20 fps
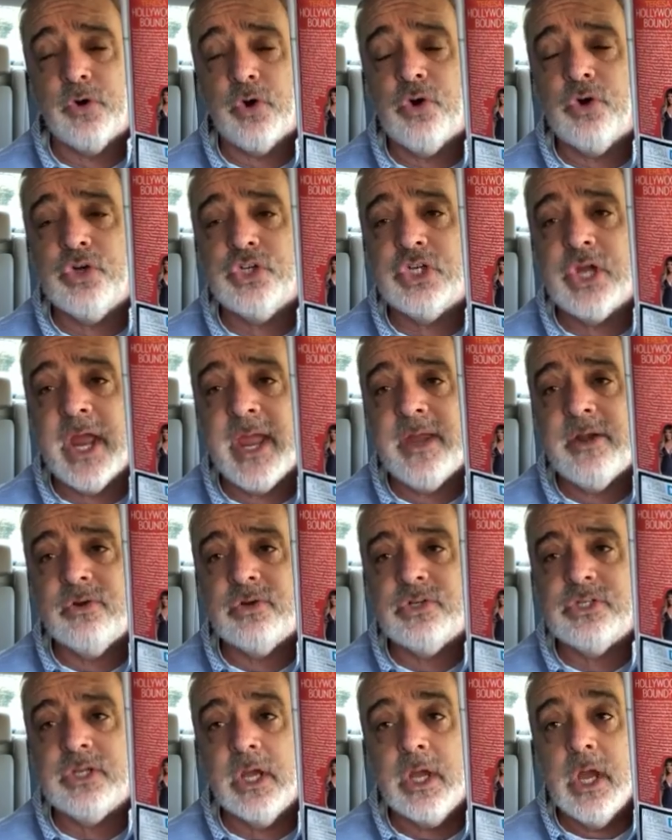for
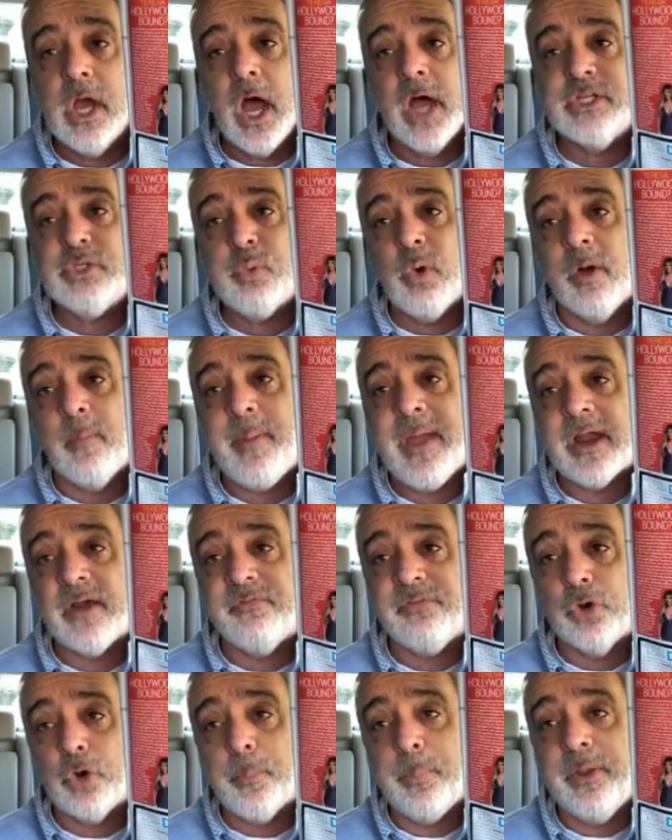educators? A 12-pack of
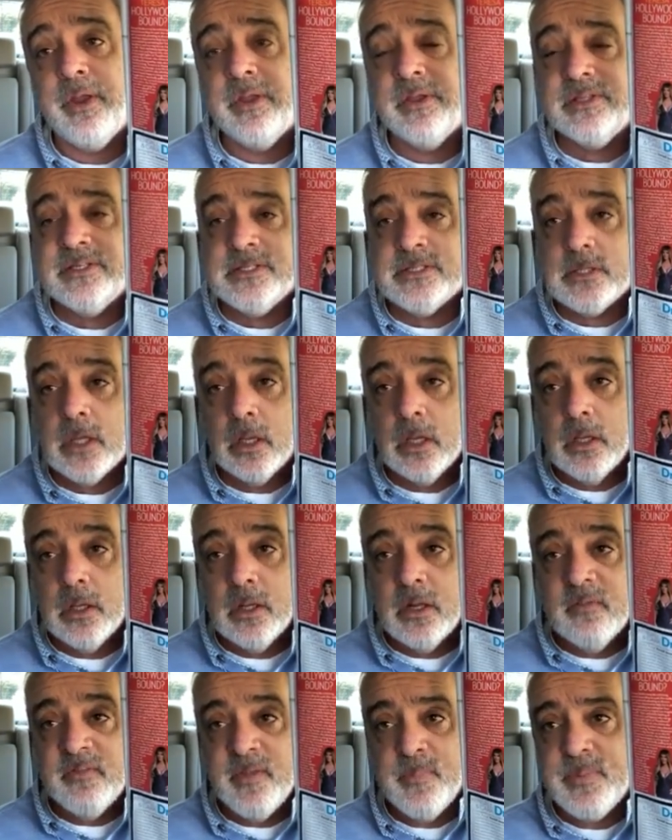Flair pens.
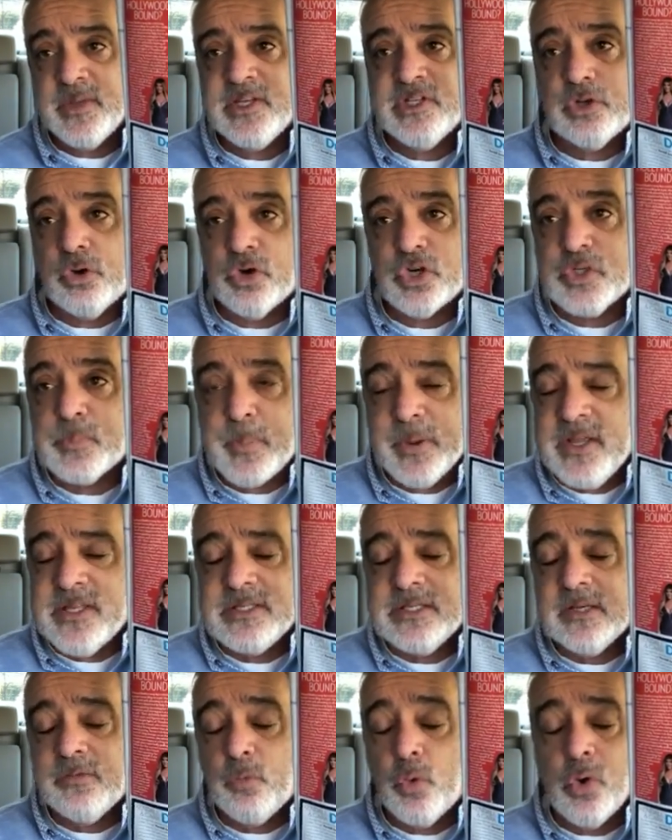Then things are
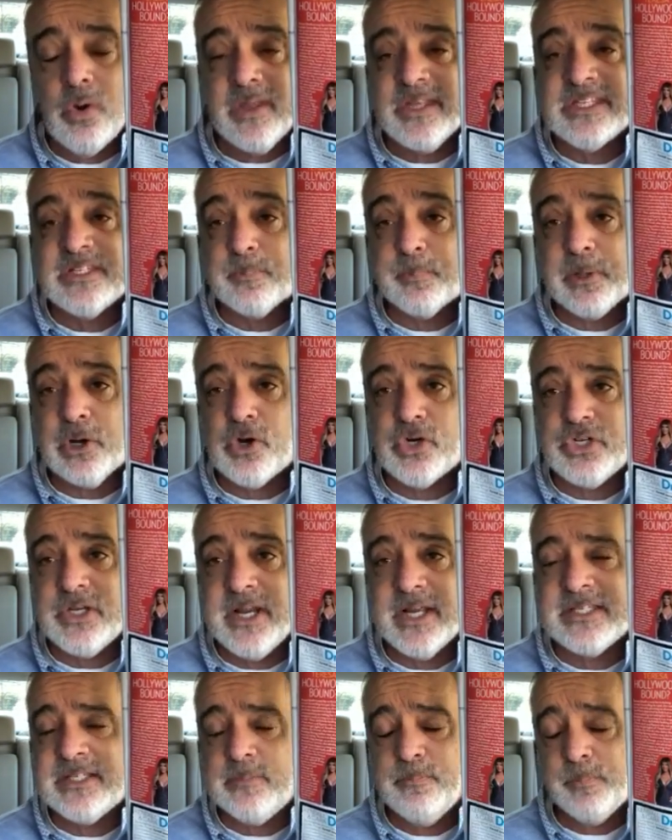expensive. Ooh, let's splurge and
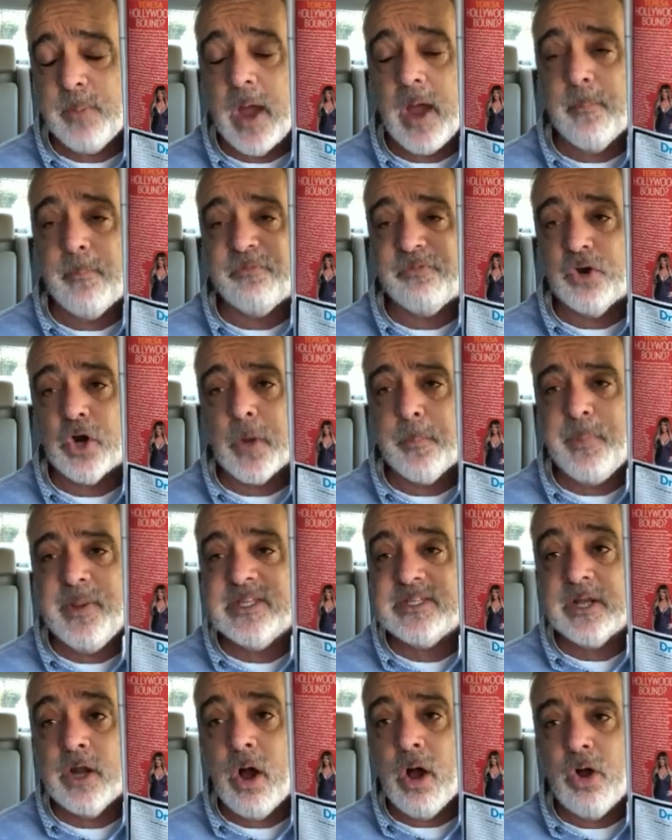get some um, Flair
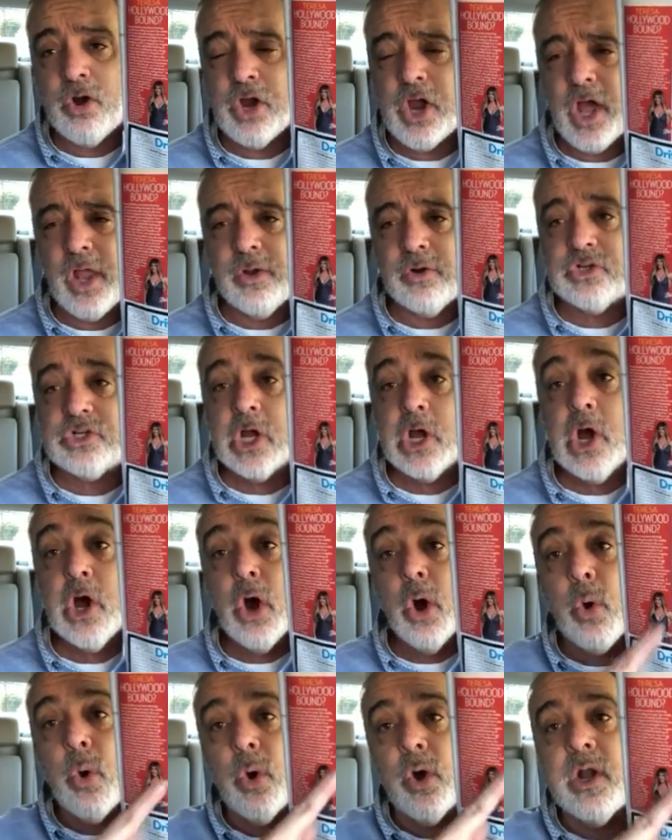pens in all colors.
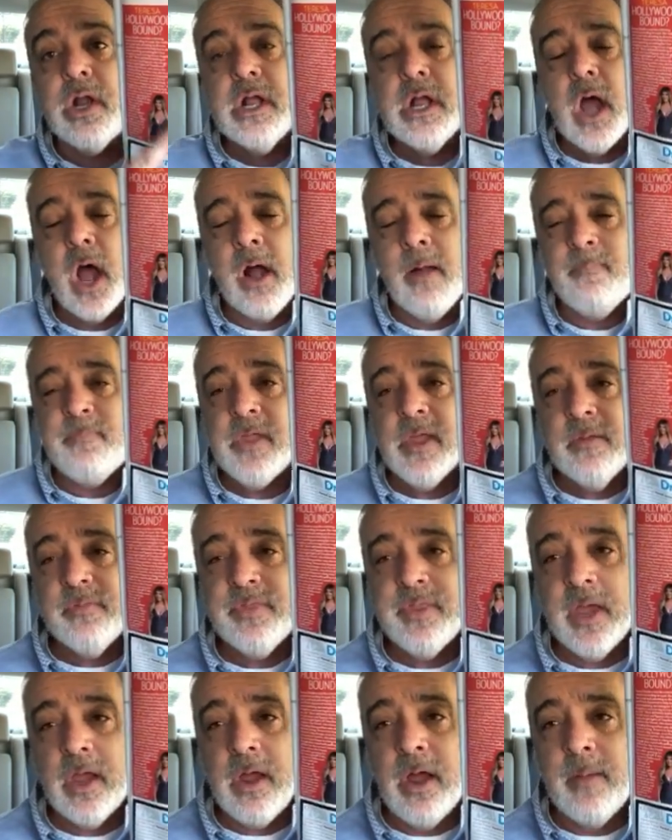Or um,
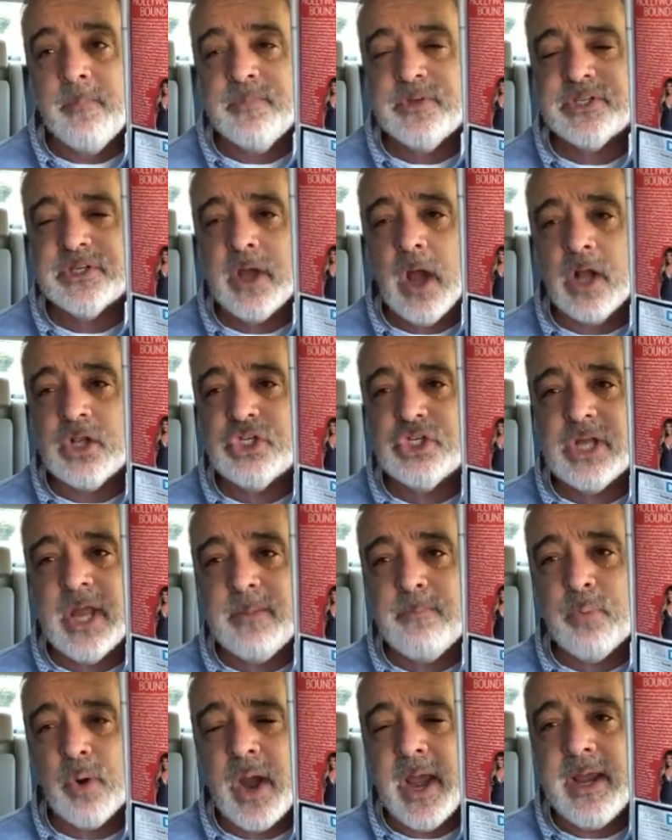the um, Scotch
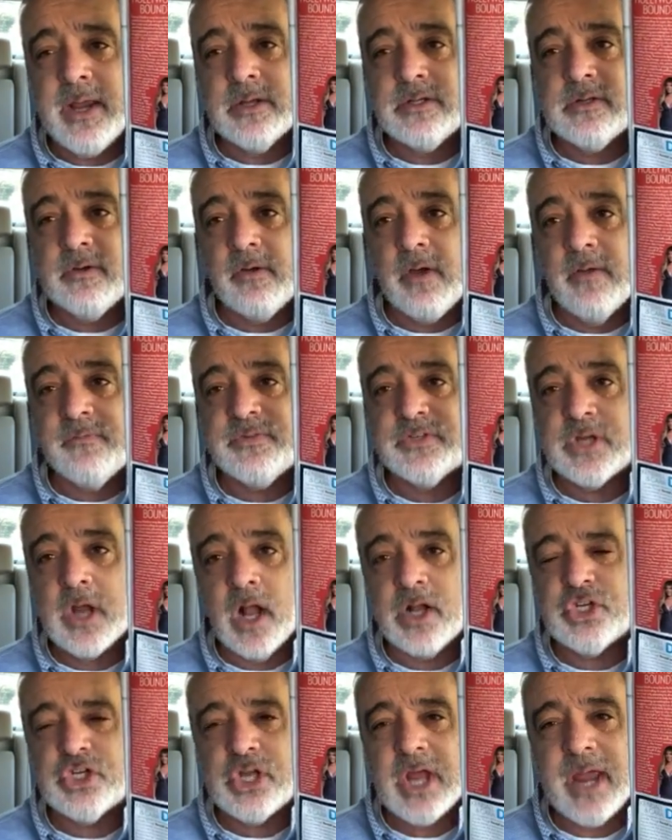tape brand uh, of
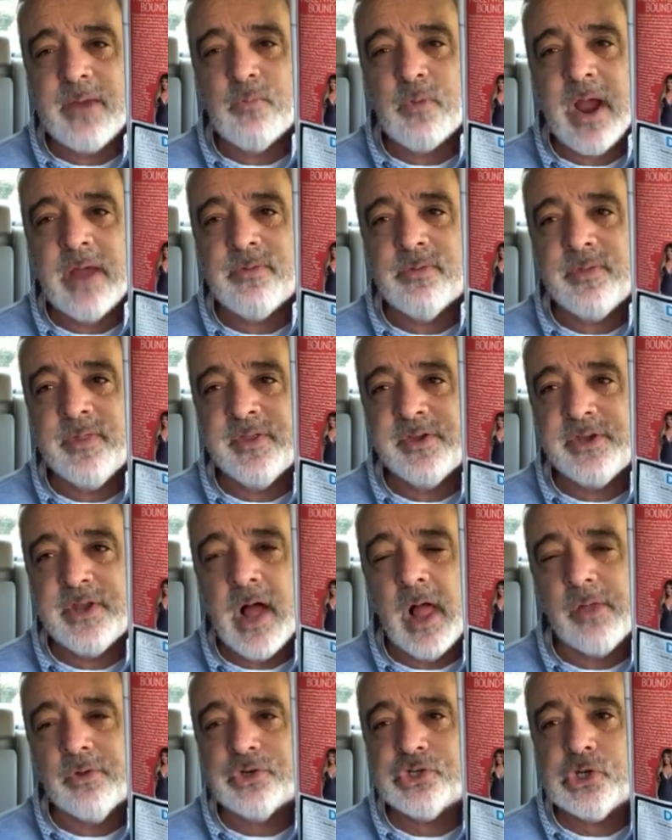Scotch tape rather than
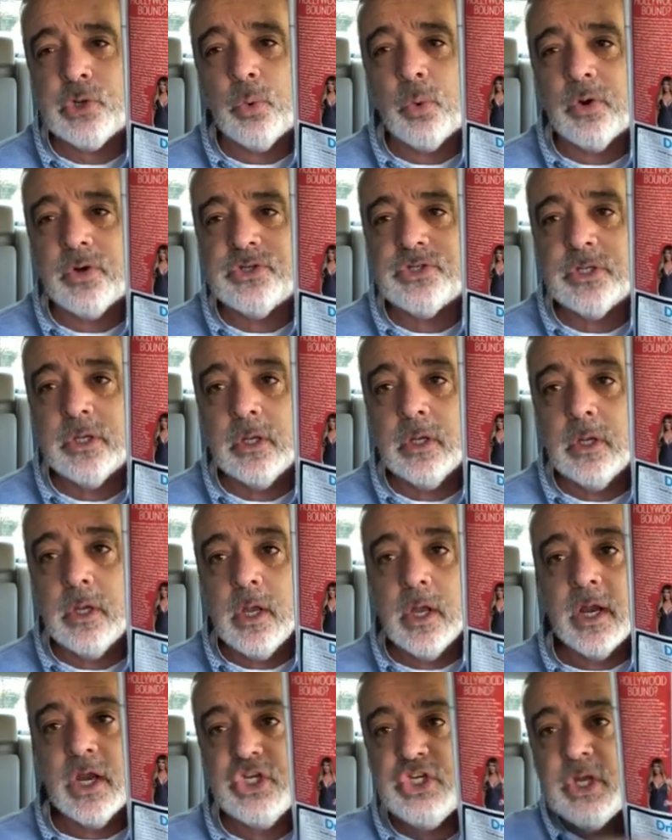dollar stores
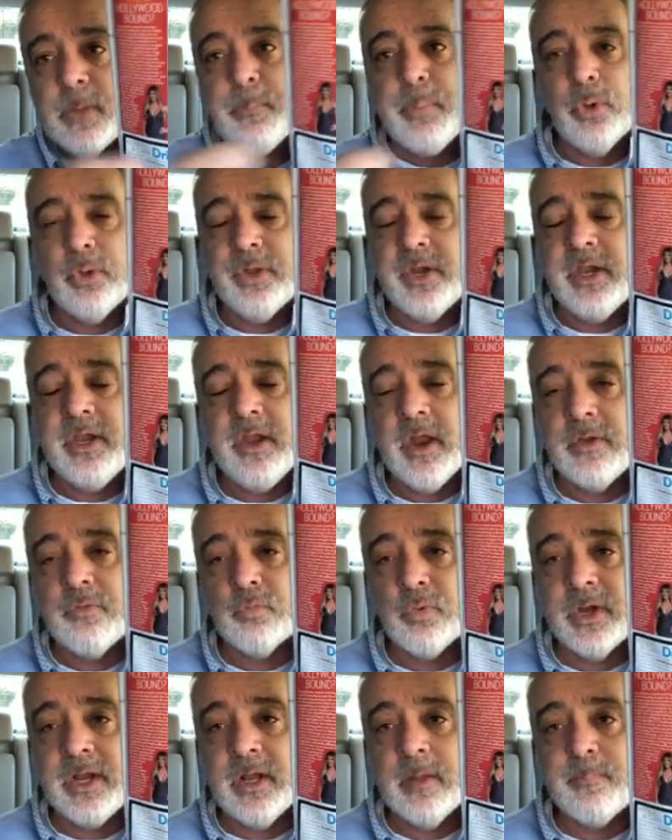because you can pull it, it doesn't
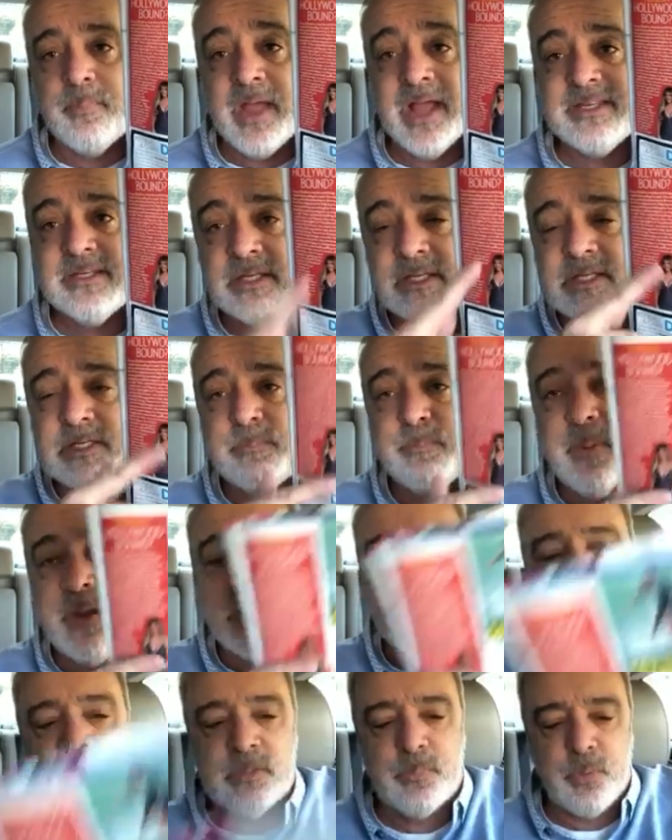rip. That's a
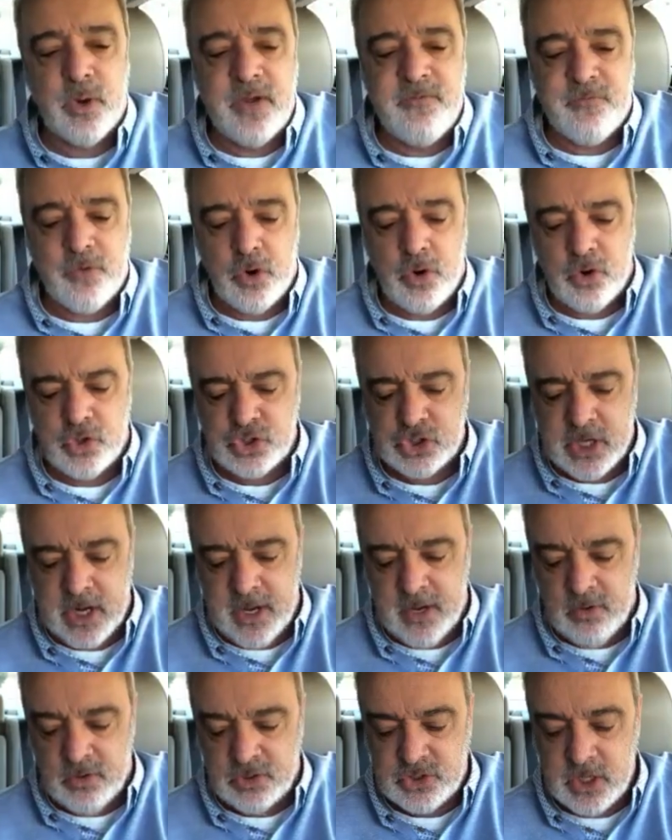spinning spree for
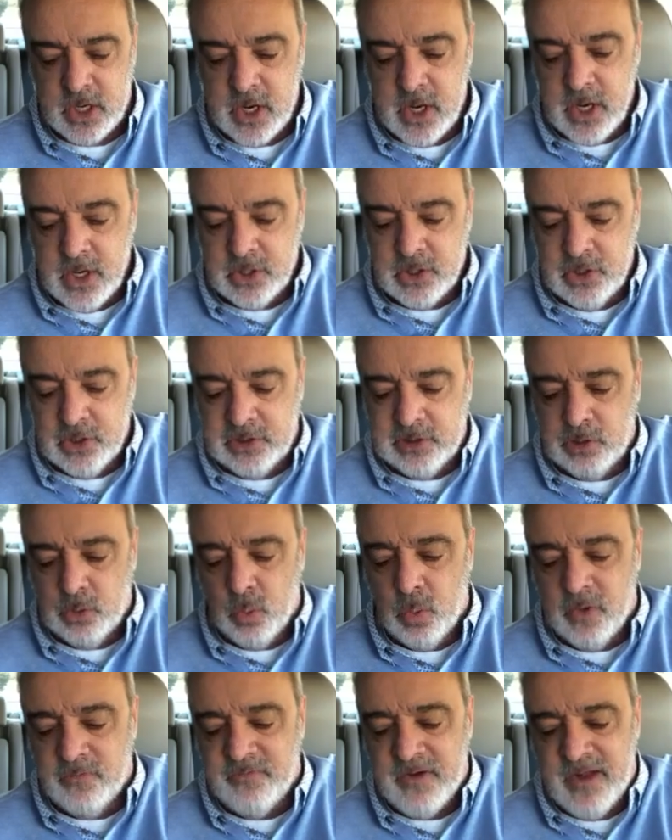educators. Good
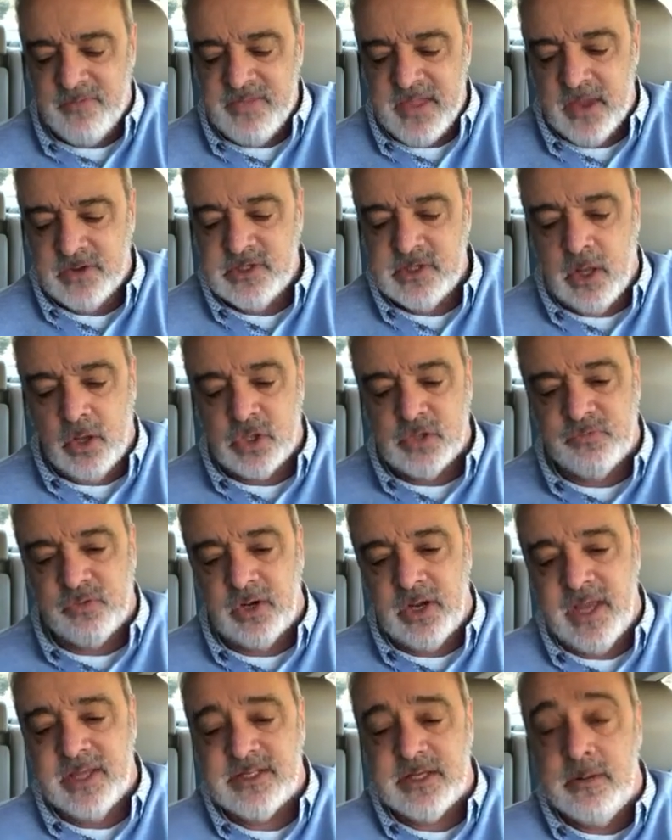Lord, $5,000 for
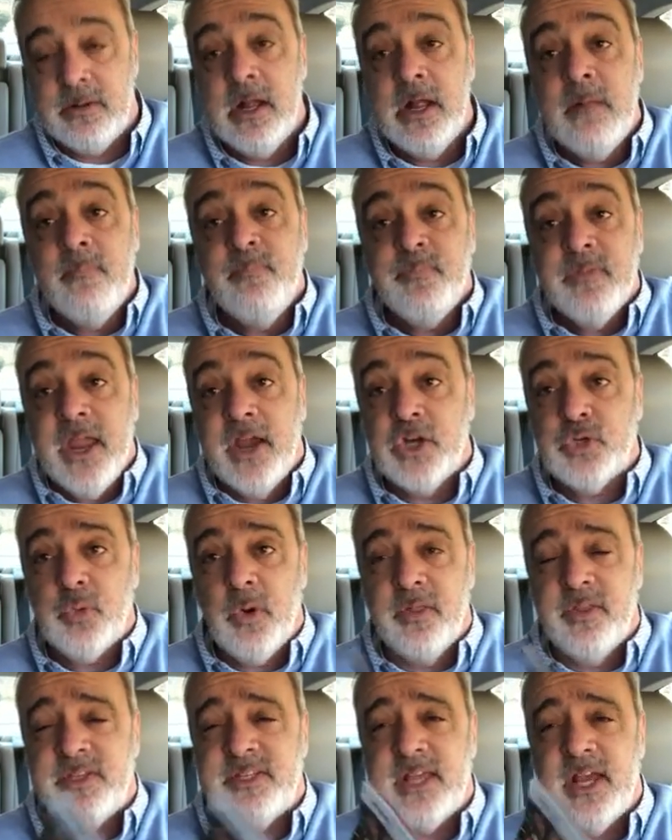a lesson. Here's
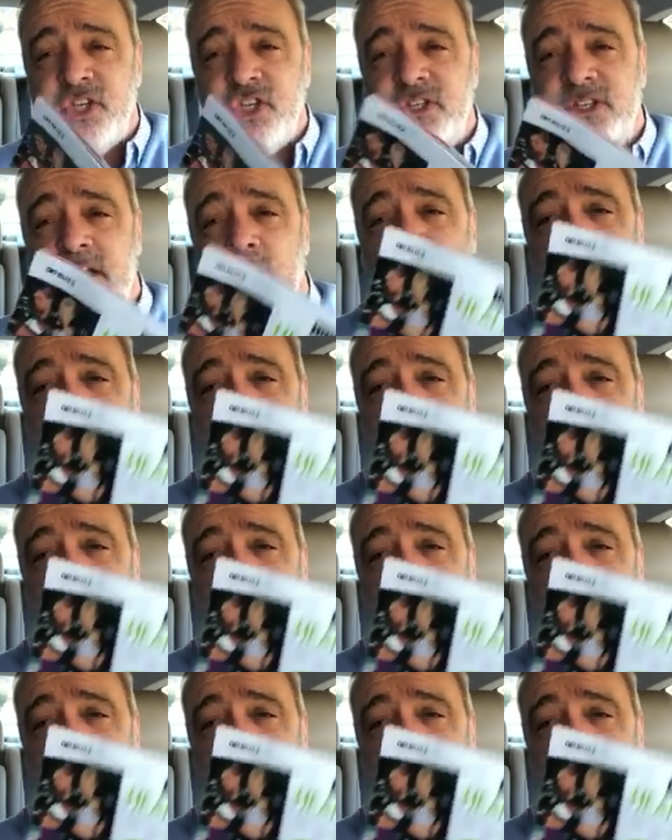one of the sections